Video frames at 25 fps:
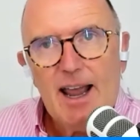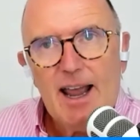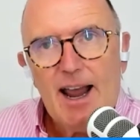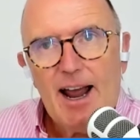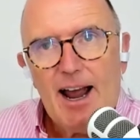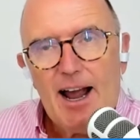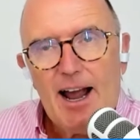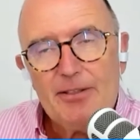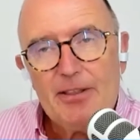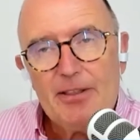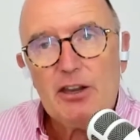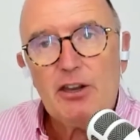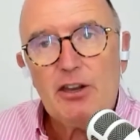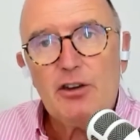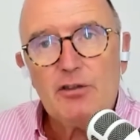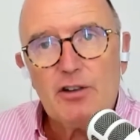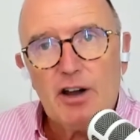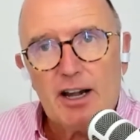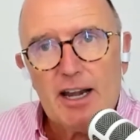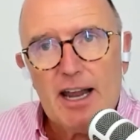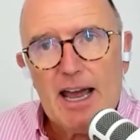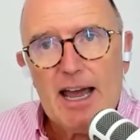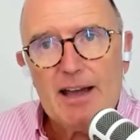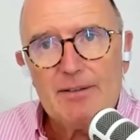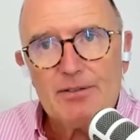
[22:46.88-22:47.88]
And then you've got
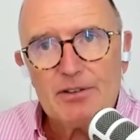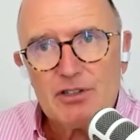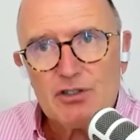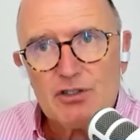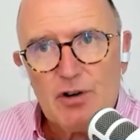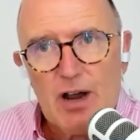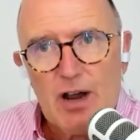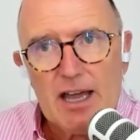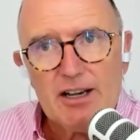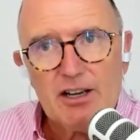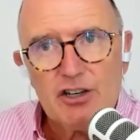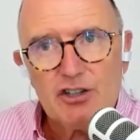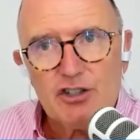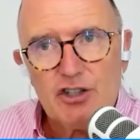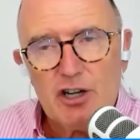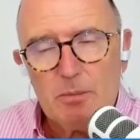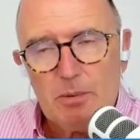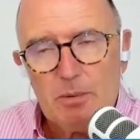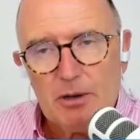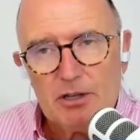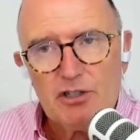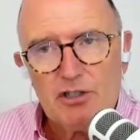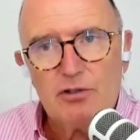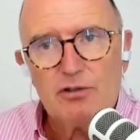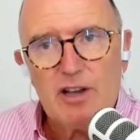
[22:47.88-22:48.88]
to have a strategy,
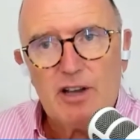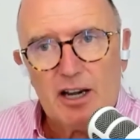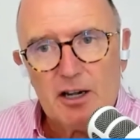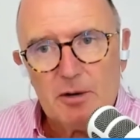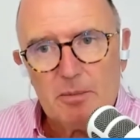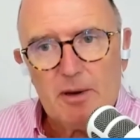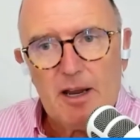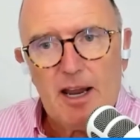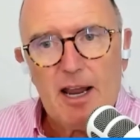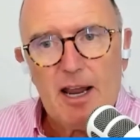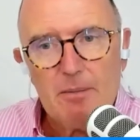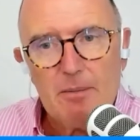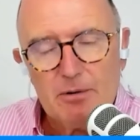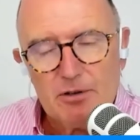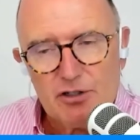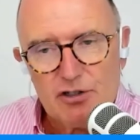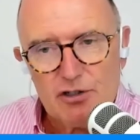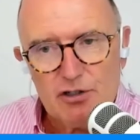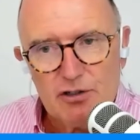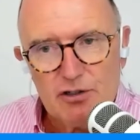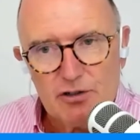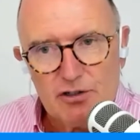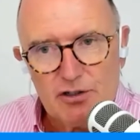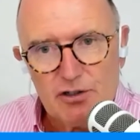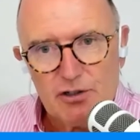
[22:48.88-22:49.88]
but you've got to be able
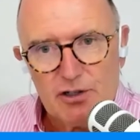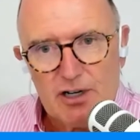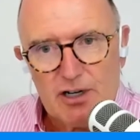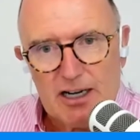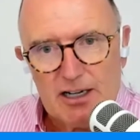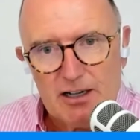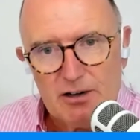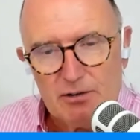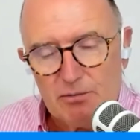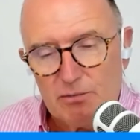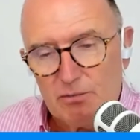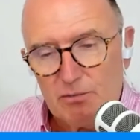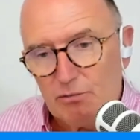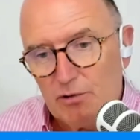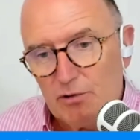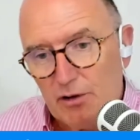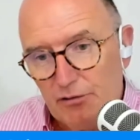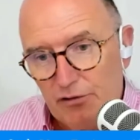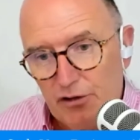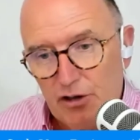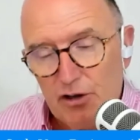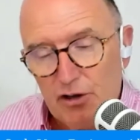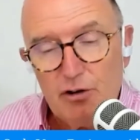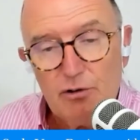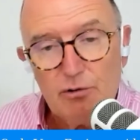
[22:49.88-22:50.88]
to kind of
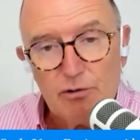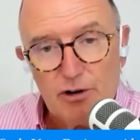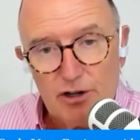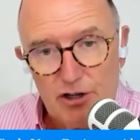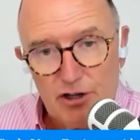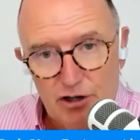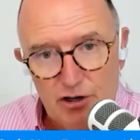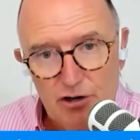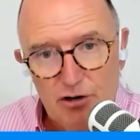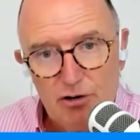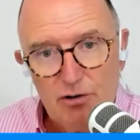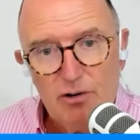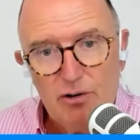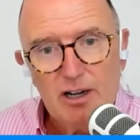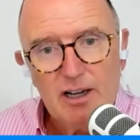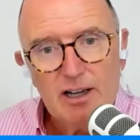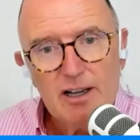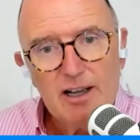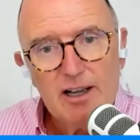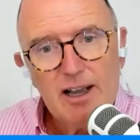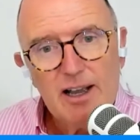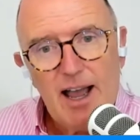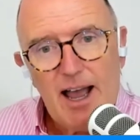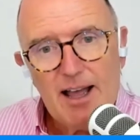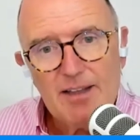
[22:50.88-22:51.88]
review, renew,
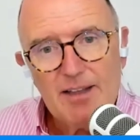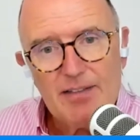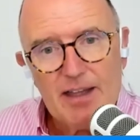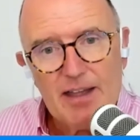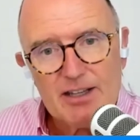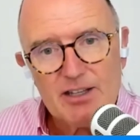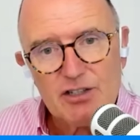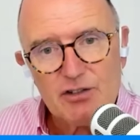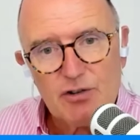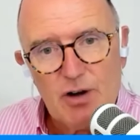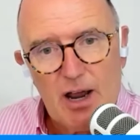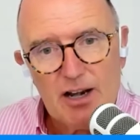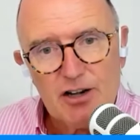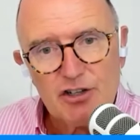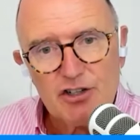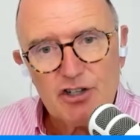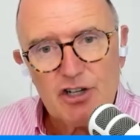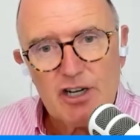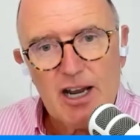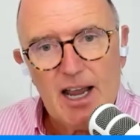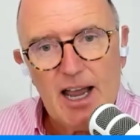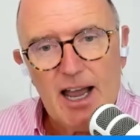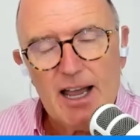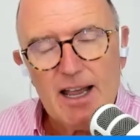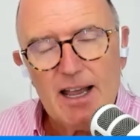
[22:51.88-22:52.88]
and that
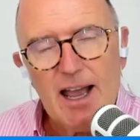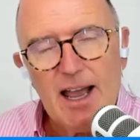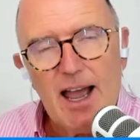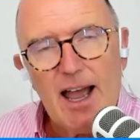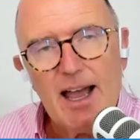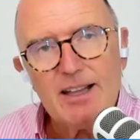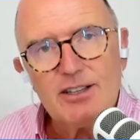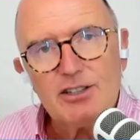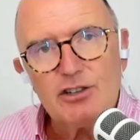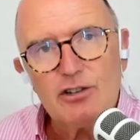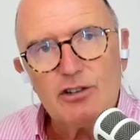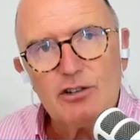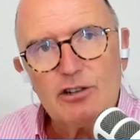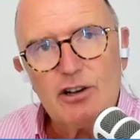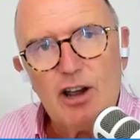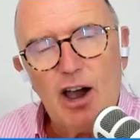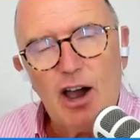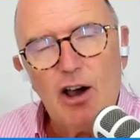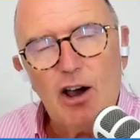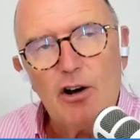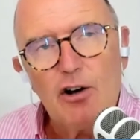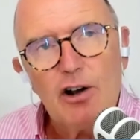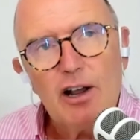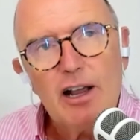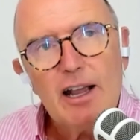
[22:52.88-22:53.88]
strategy as you
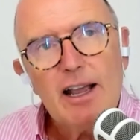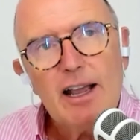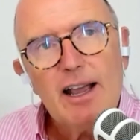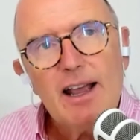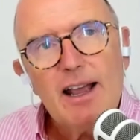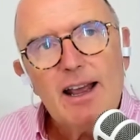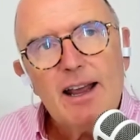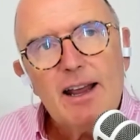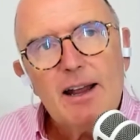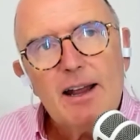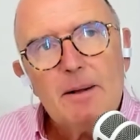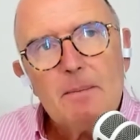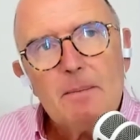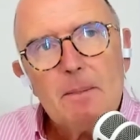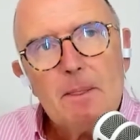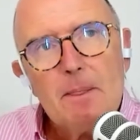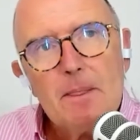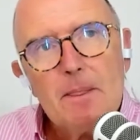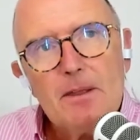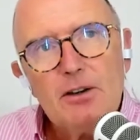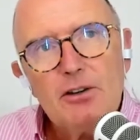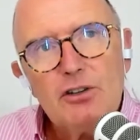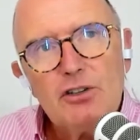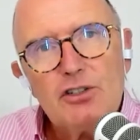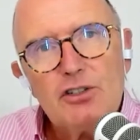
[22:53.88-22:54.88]
go.
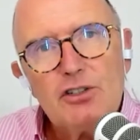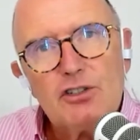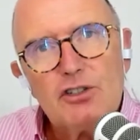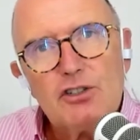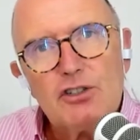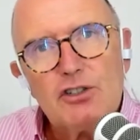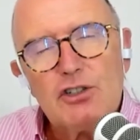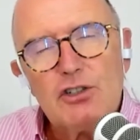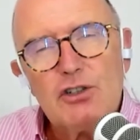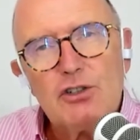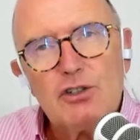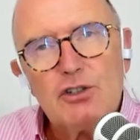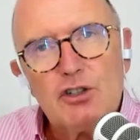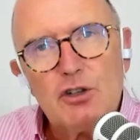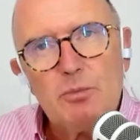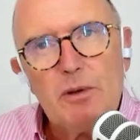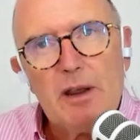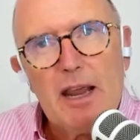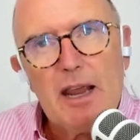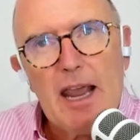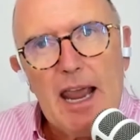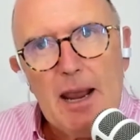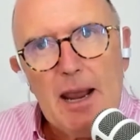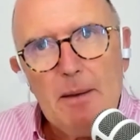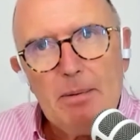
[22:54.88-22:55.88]
To
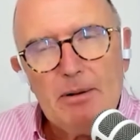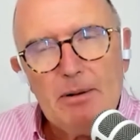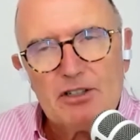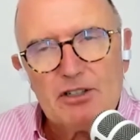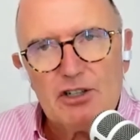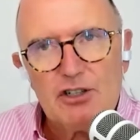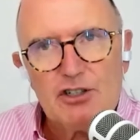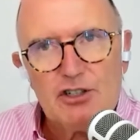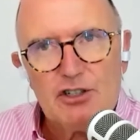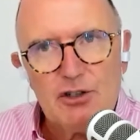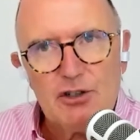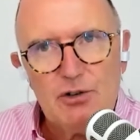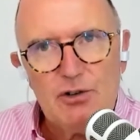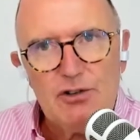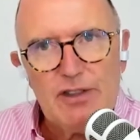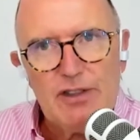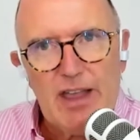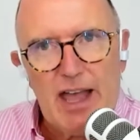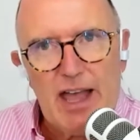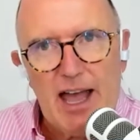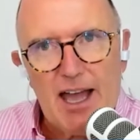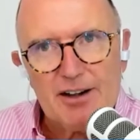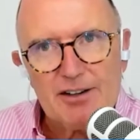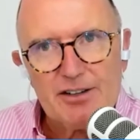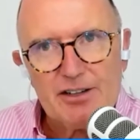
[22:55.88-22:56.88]
be able to do
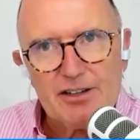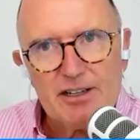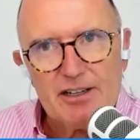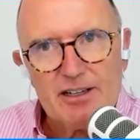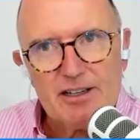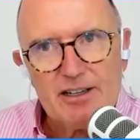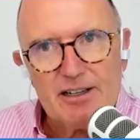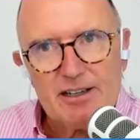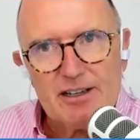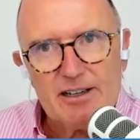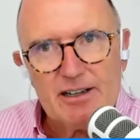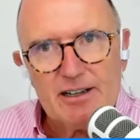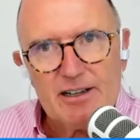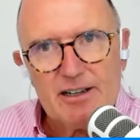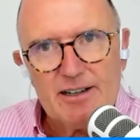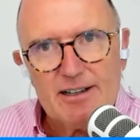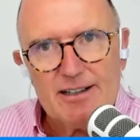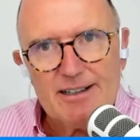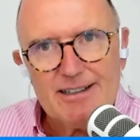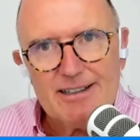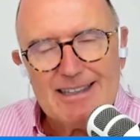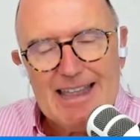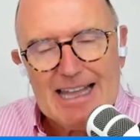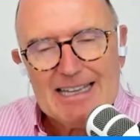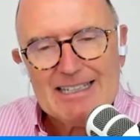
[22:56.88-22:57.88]
that,
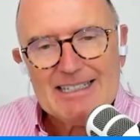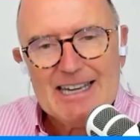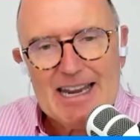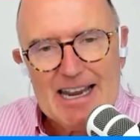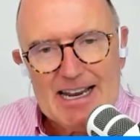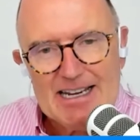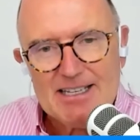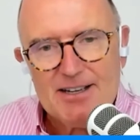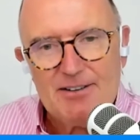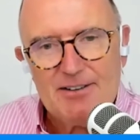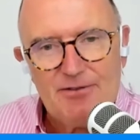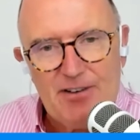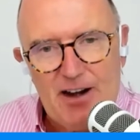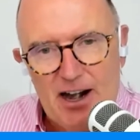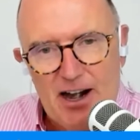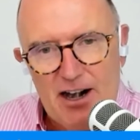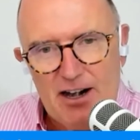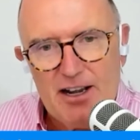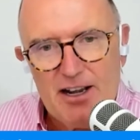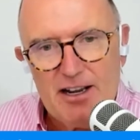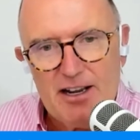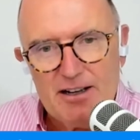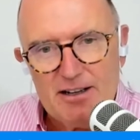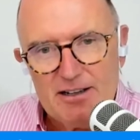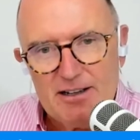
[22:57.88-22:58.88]
that takes
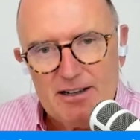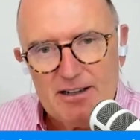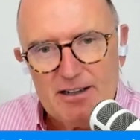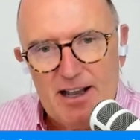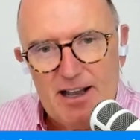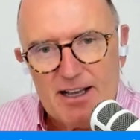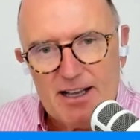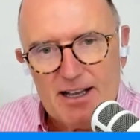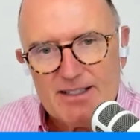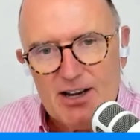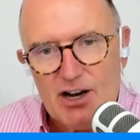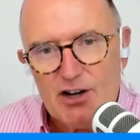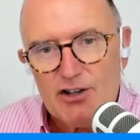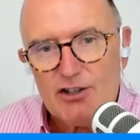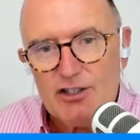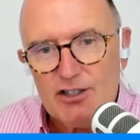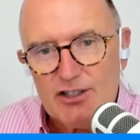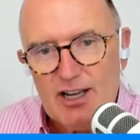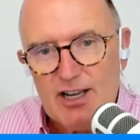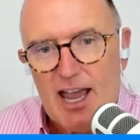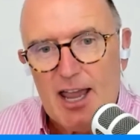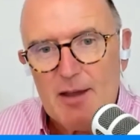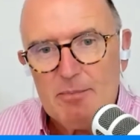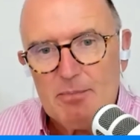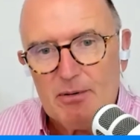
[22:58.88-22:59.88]
a certain
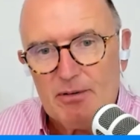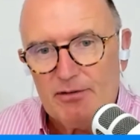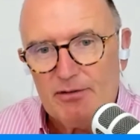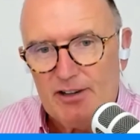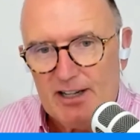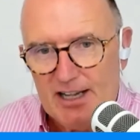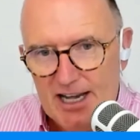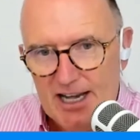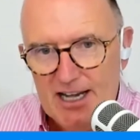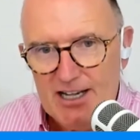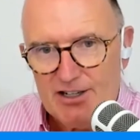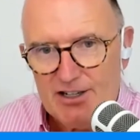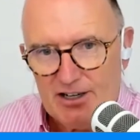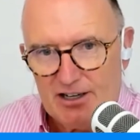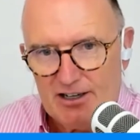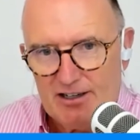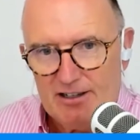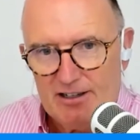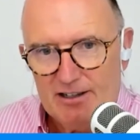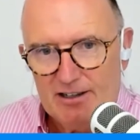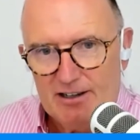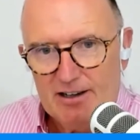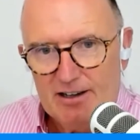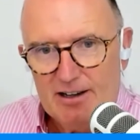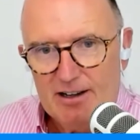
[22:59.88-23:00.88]
type of leader
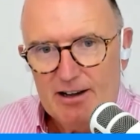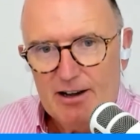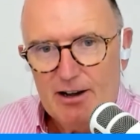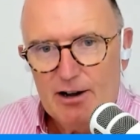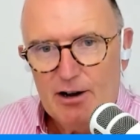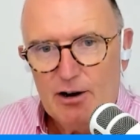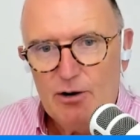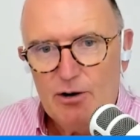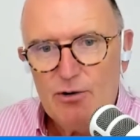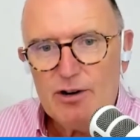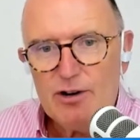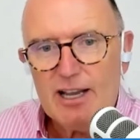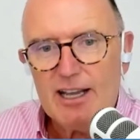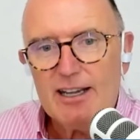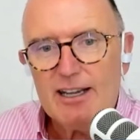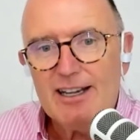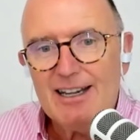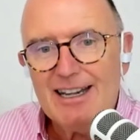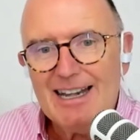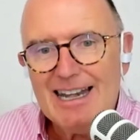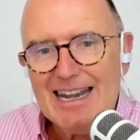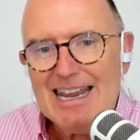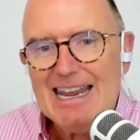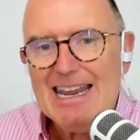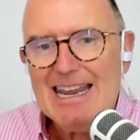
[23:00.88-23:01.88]
who
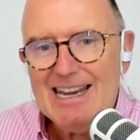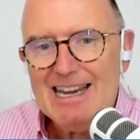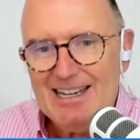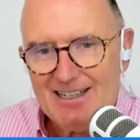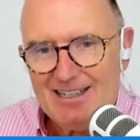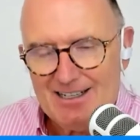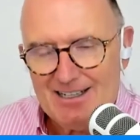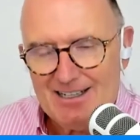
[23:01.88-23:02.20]
can lead